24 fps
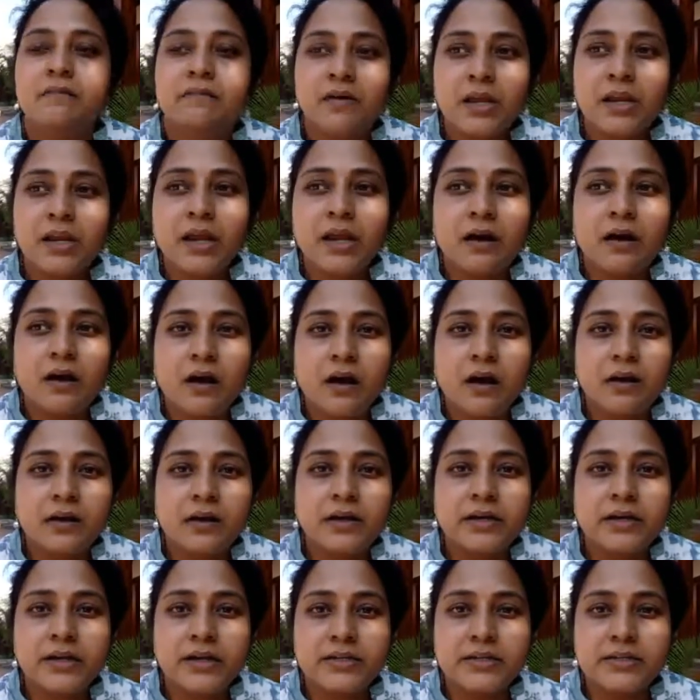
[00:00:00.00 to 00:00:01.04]
very
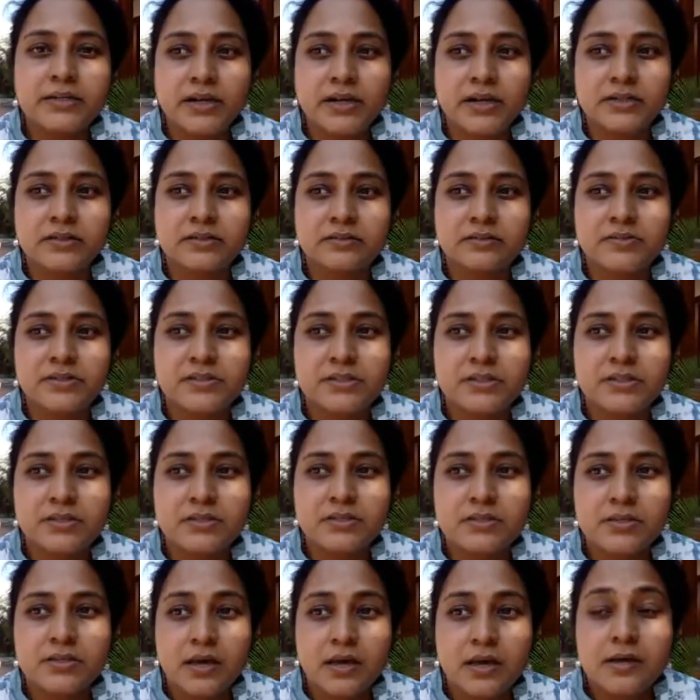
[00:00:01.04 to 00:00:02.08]
concrete
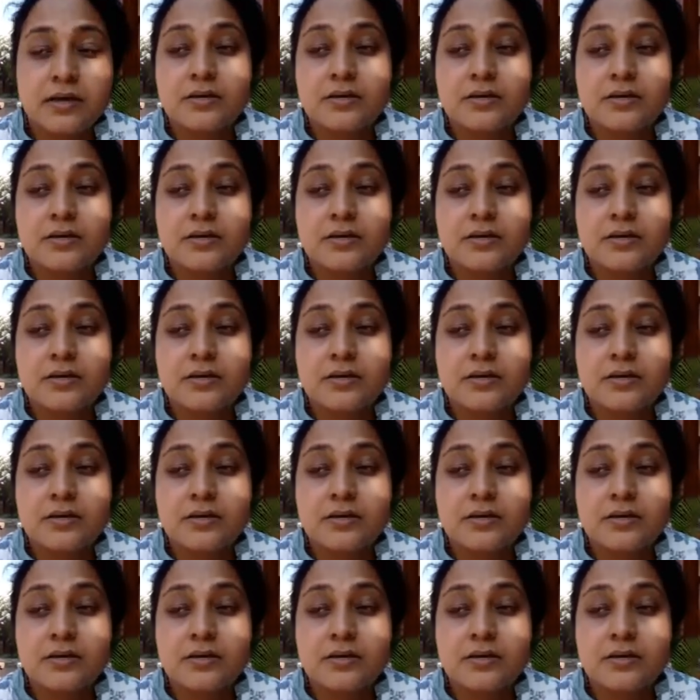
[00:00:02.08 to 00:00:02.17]
activities,